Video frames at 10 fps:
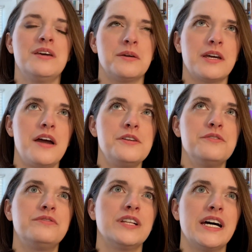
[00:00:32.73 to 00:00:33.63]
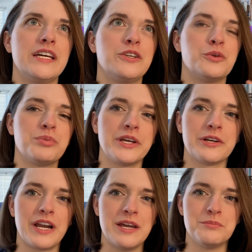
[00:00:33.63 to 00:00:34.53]
kind of like your
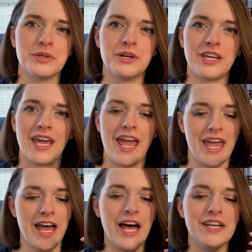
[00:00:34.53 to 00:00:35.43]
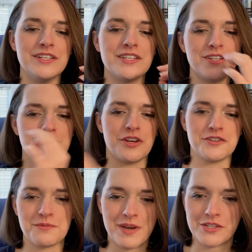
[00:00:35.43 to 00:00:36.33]
player handbook and
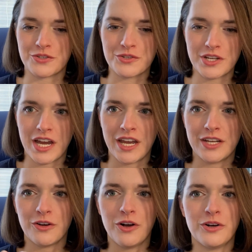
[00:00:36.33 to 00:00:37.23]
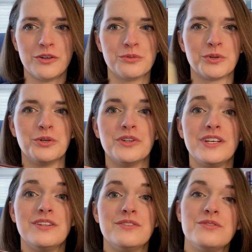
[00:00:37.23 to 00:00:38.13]
Dungeon Master's Guide all rolled
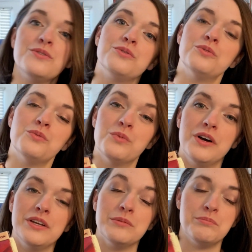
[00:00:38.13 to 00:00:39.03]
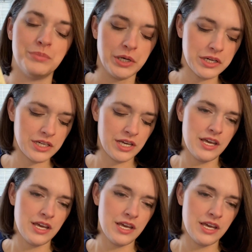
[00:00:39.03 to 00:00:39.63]
into one book.